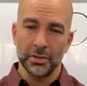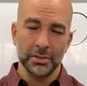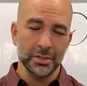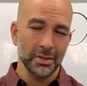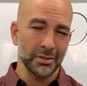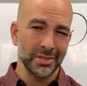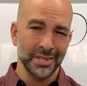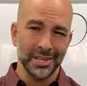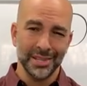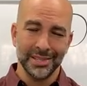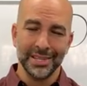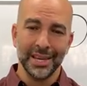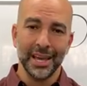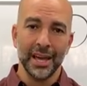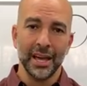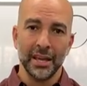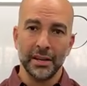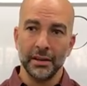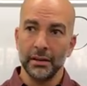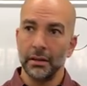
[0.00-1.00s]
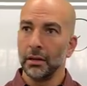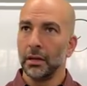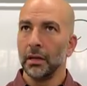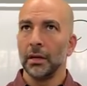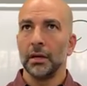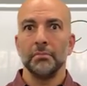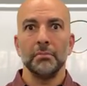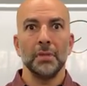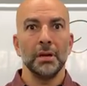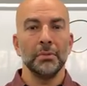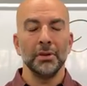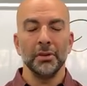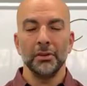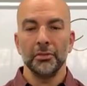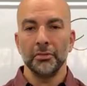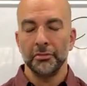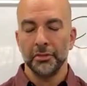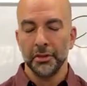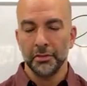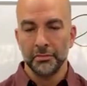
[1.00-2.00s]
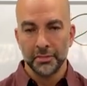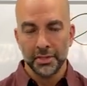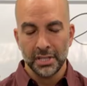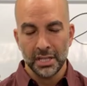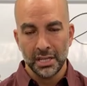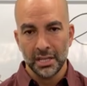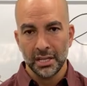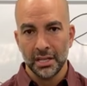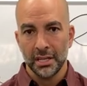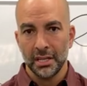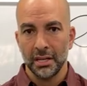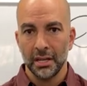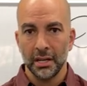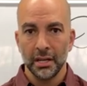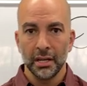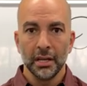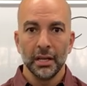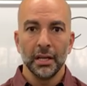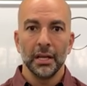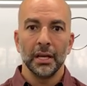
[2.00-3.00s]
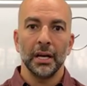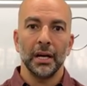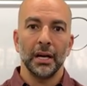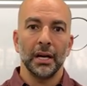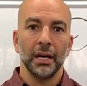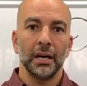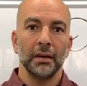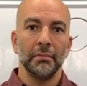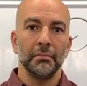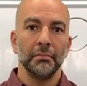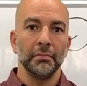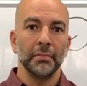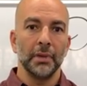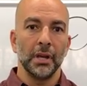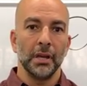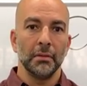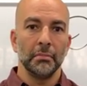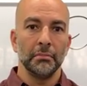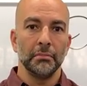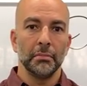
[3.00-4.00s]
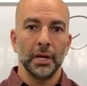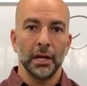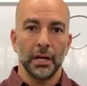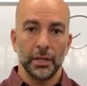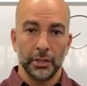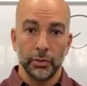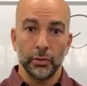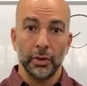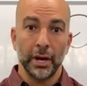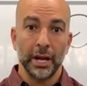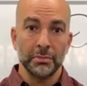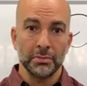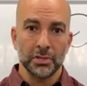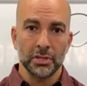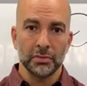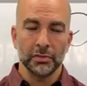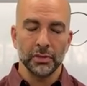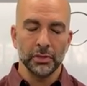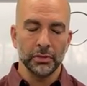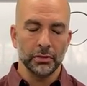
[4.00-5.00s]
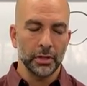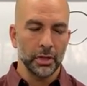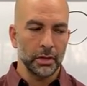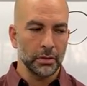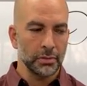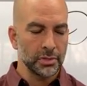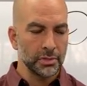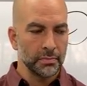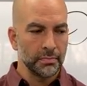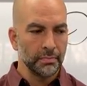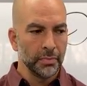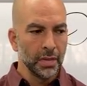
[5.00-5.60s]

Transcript: So say 10, maybe 15 um, uh, grams of glucose.